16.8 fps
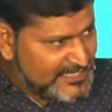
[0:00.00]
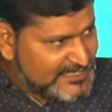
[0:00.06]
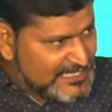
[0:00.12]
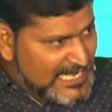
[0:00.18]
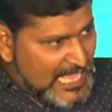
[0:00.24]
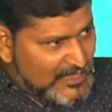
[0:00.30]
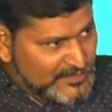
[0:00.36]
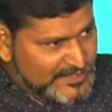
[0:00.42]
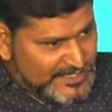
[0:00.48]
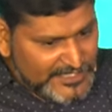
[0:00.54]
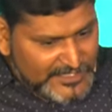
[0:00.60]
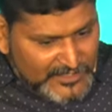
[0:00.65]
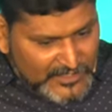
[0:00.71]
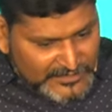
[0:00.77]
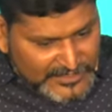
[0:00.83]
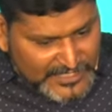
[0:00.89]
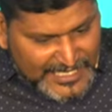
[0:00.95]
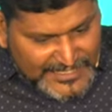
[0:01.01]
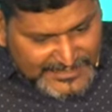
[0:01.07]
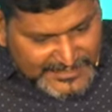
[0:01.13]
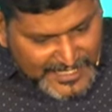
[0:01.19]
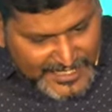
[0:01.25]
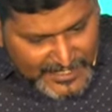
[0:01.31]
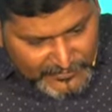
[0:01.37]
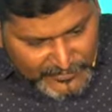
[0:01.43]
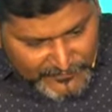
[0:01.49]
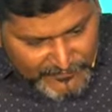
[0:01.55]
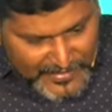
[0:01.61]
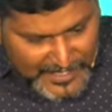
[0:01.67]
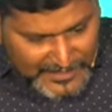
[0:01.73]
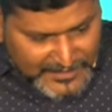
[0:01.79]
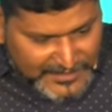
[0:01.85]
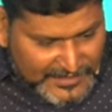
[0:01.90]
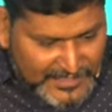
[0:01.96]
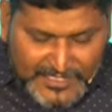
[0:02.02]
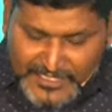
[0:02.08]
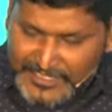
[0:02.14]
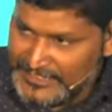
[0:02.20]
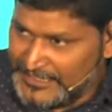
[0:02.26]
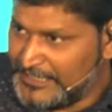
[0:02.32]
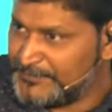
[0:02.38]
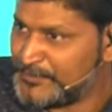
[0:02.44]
he is now sitting on the right side of the Father